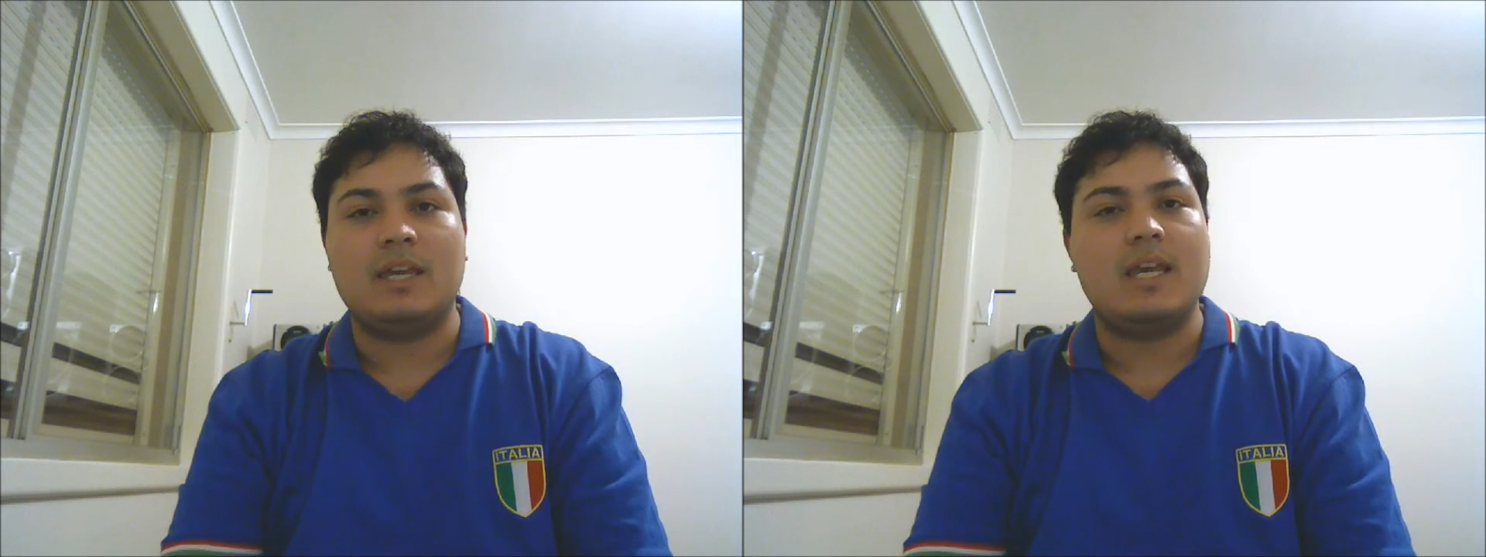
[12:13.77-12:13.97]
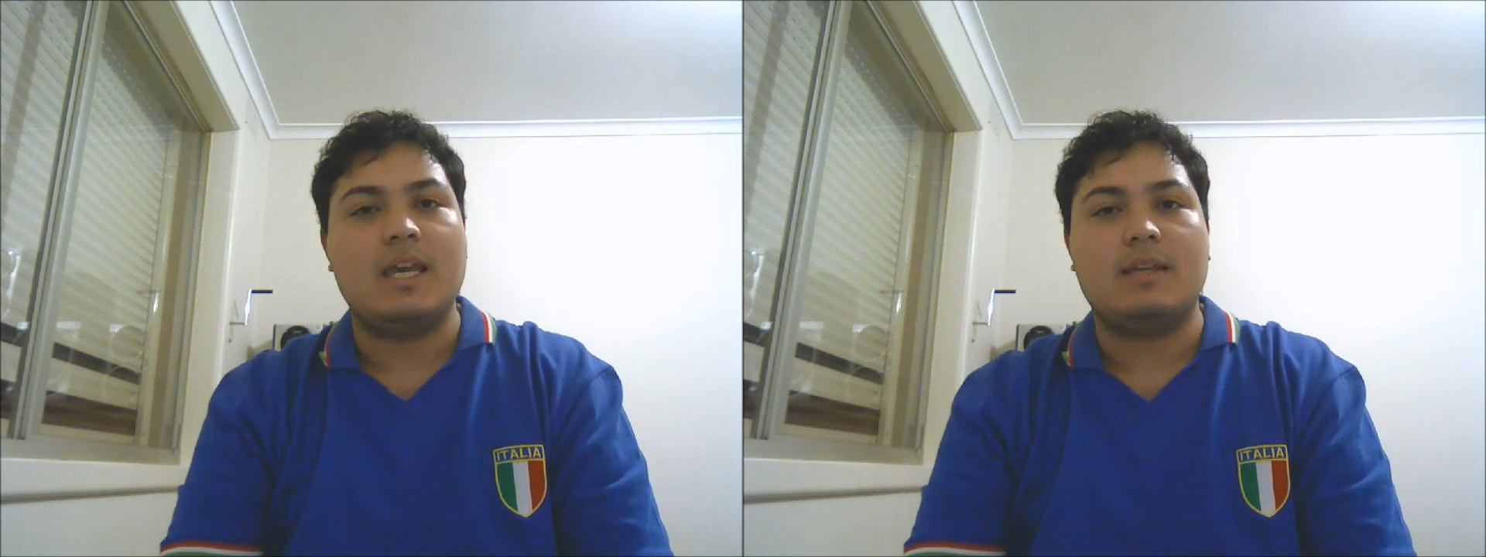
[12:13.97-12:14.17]

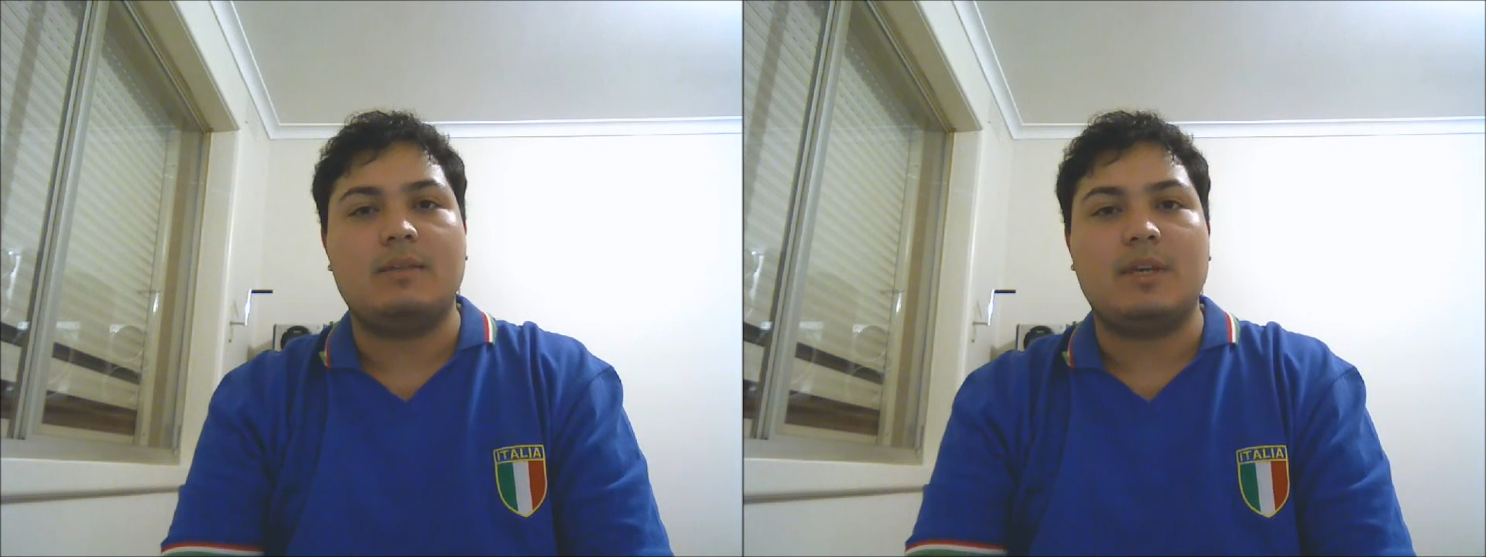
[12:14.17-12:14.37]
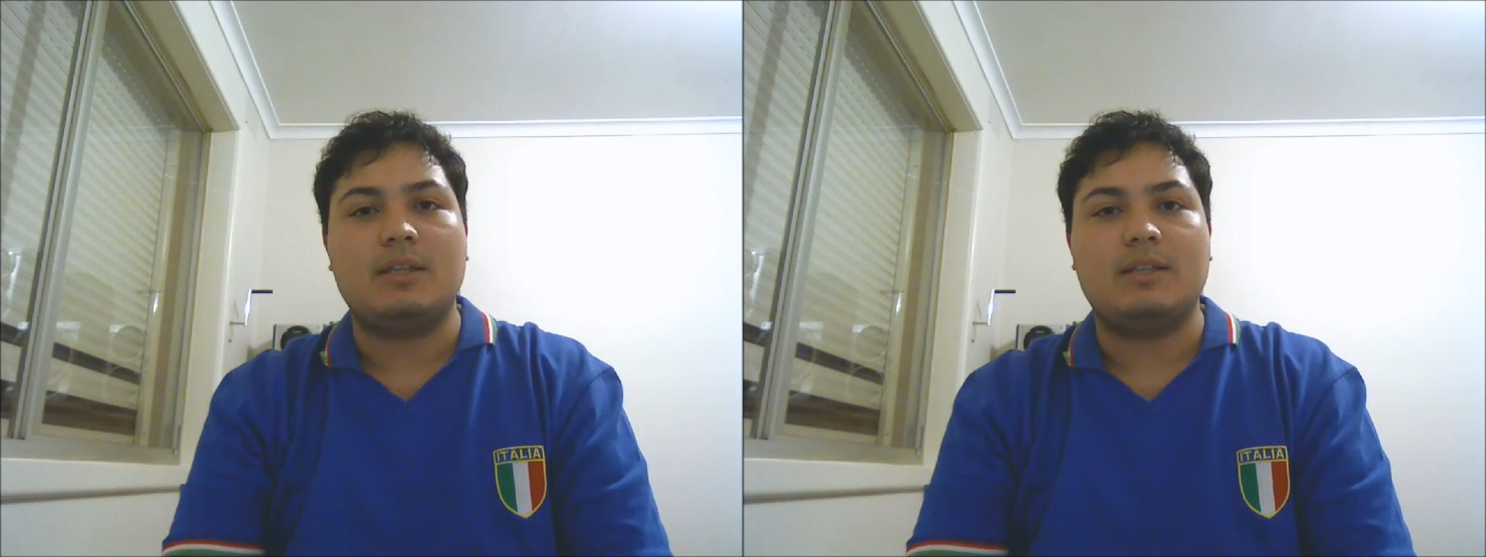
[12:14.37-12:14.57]
He has
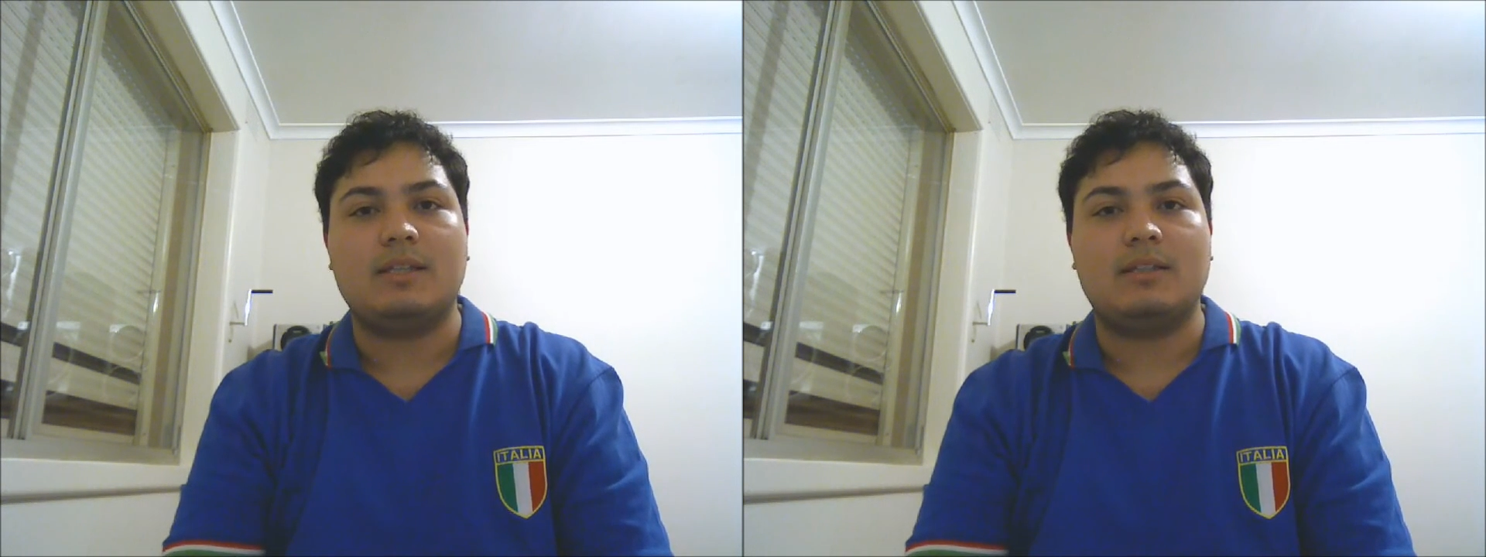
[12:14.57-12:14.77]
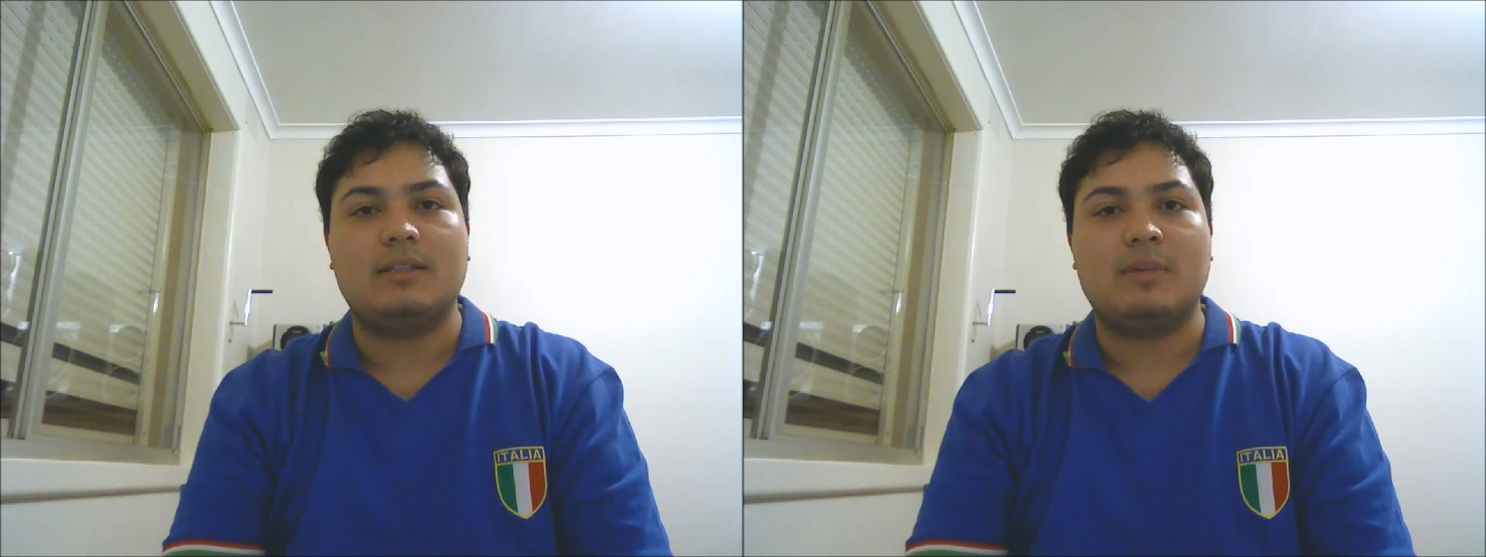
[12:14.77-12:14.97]
been the
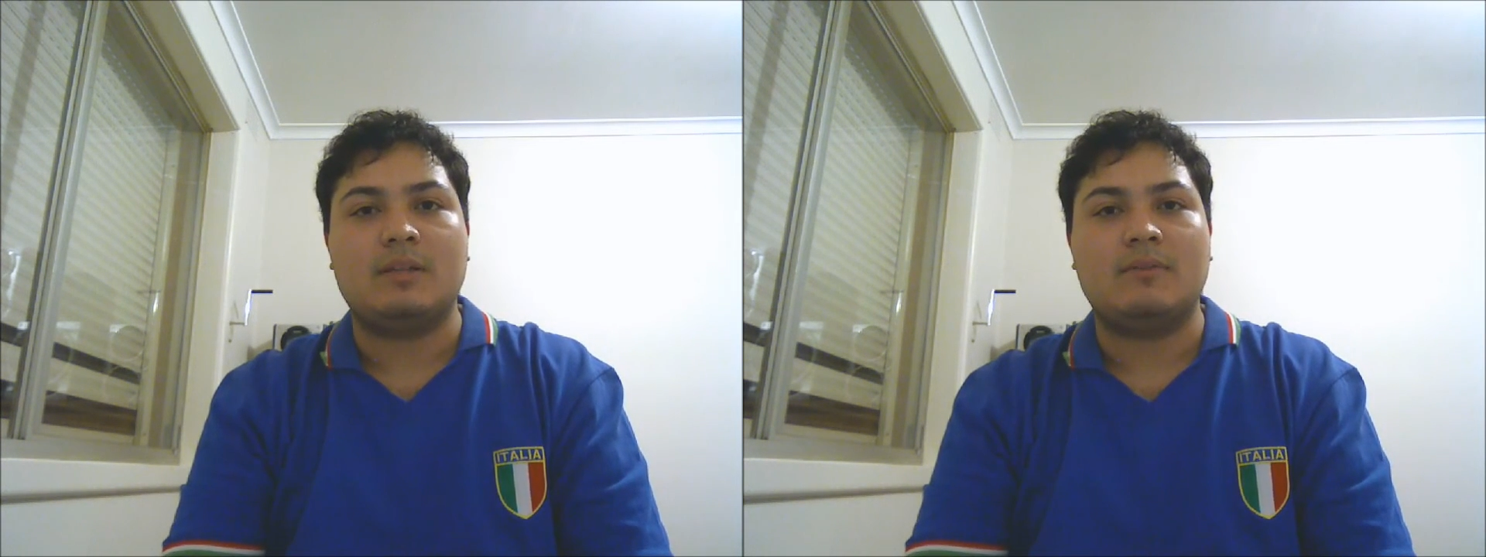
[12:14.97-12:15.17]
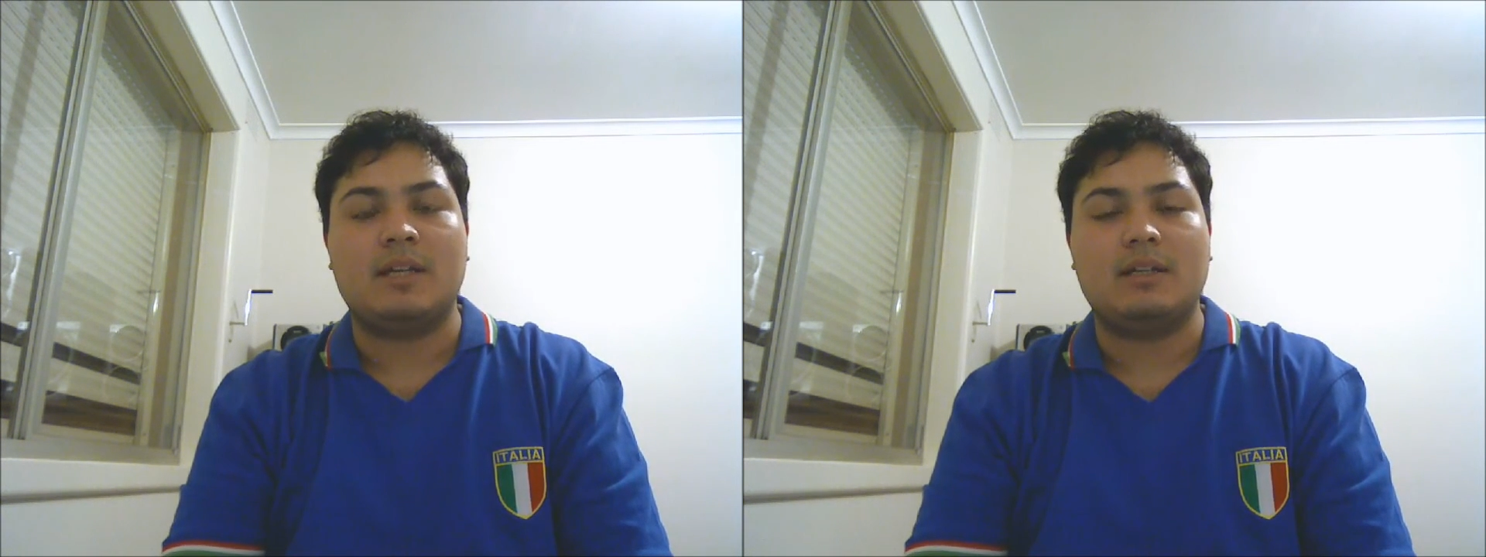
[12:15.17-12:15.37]
talisman
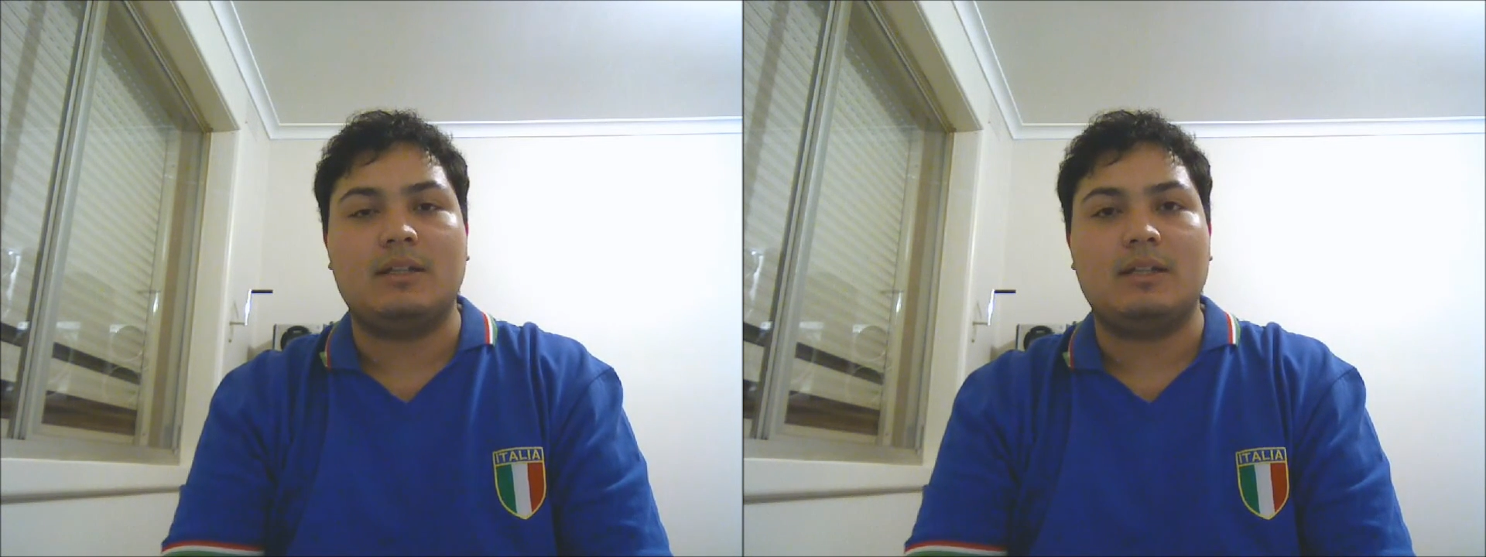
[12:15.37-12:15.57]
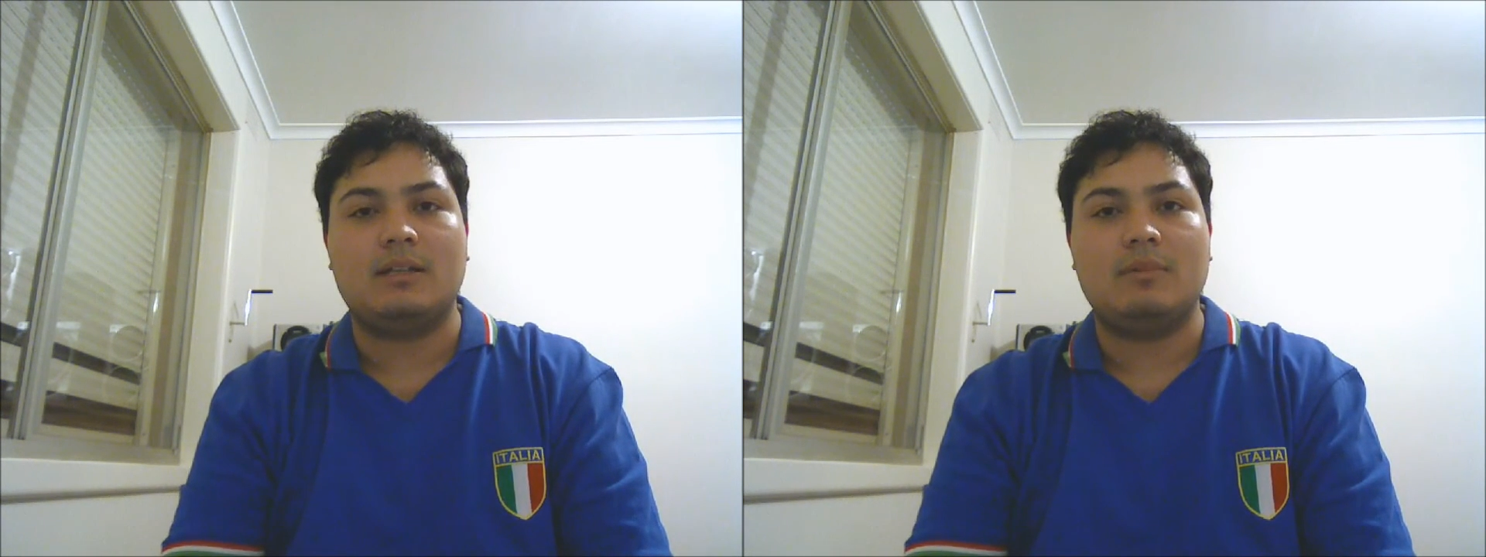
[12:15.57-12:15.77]
of that club,